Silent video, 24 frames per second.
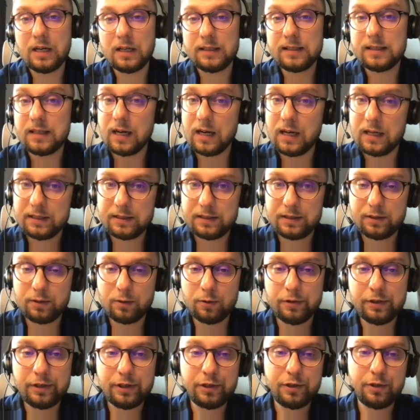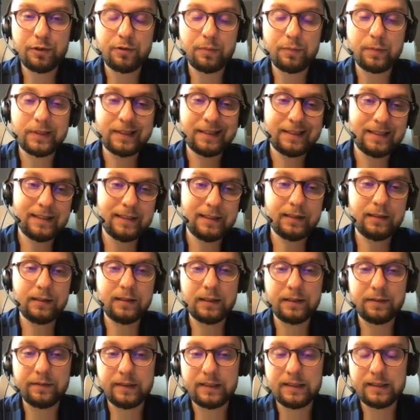tasks or issues, but still
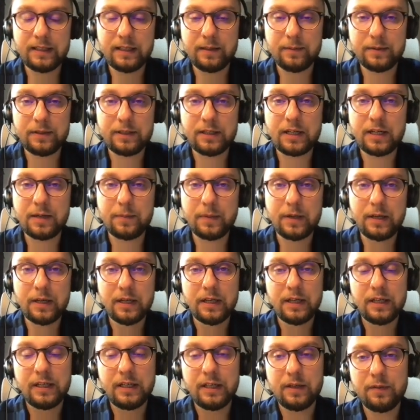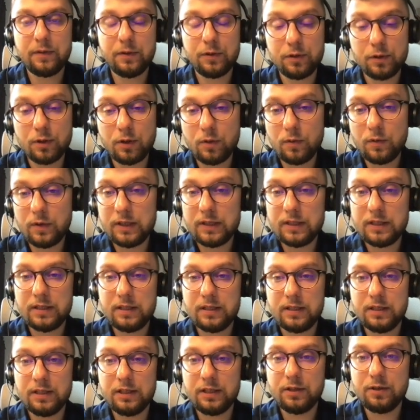at the same time, if you know it,
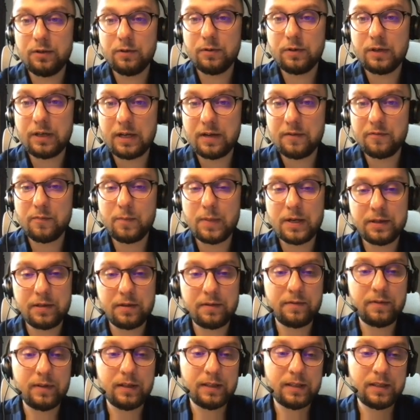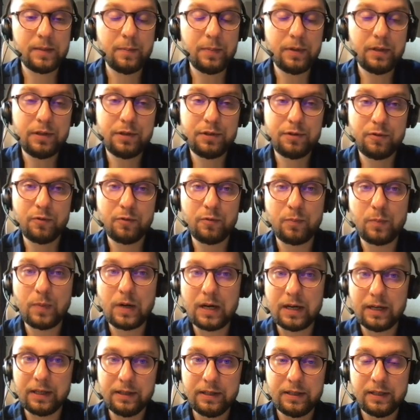you have better flexibility of
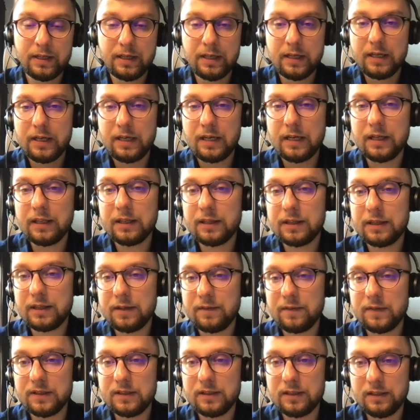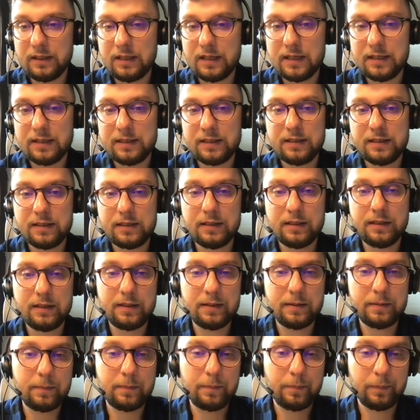mind. And nevertheless,
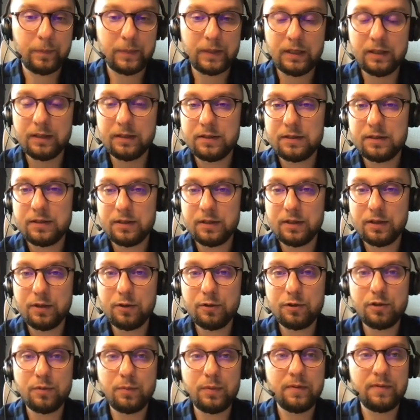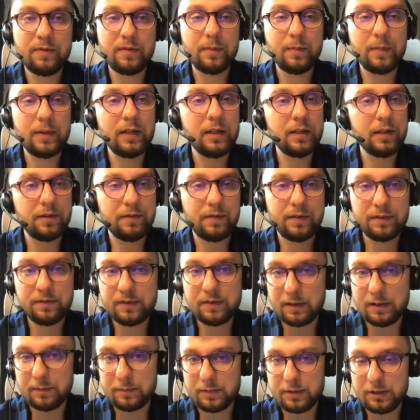it's good to be familiar with
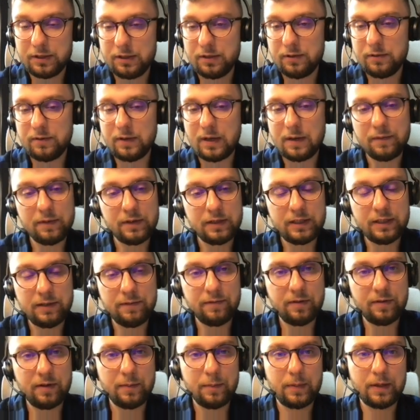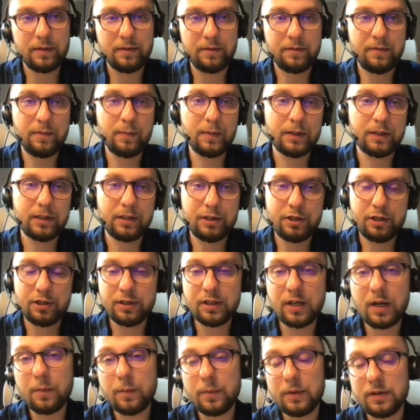them. So obviously Fibonacci
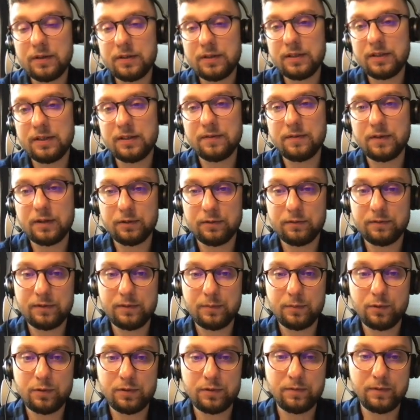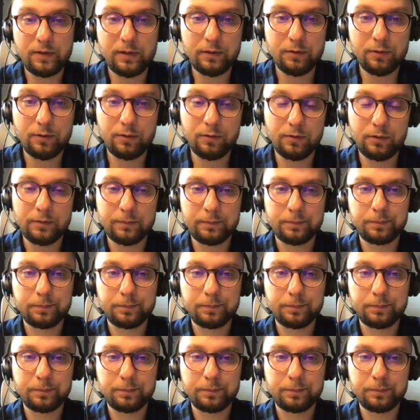numbers is one of the most well-known